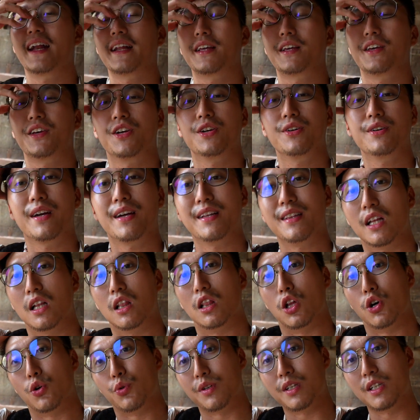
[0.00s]
here at the
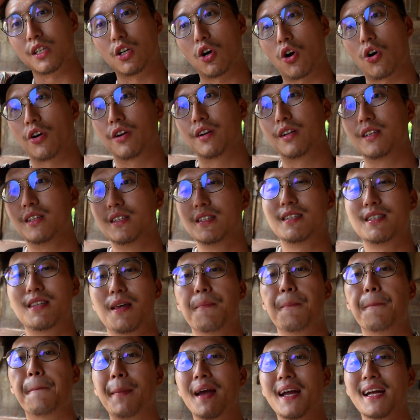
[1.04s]
Lodhi Gardens, the
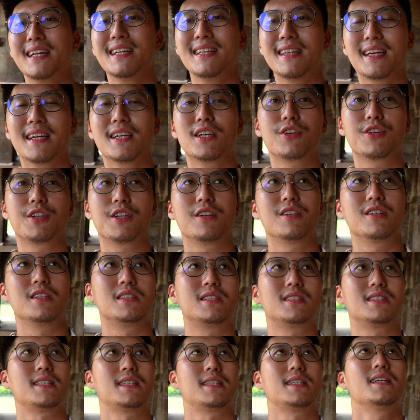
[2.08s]
main thing you're here to
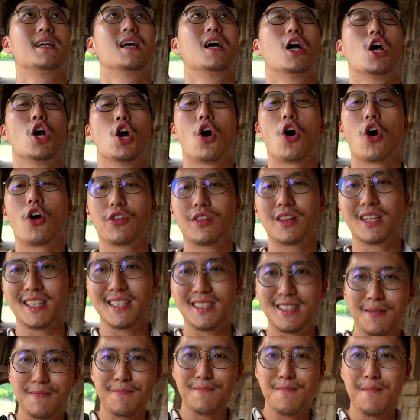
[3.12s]
see are these
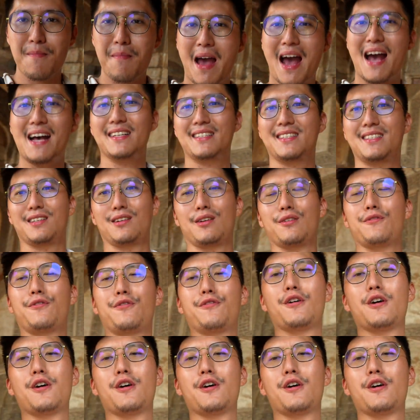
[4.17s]
massive,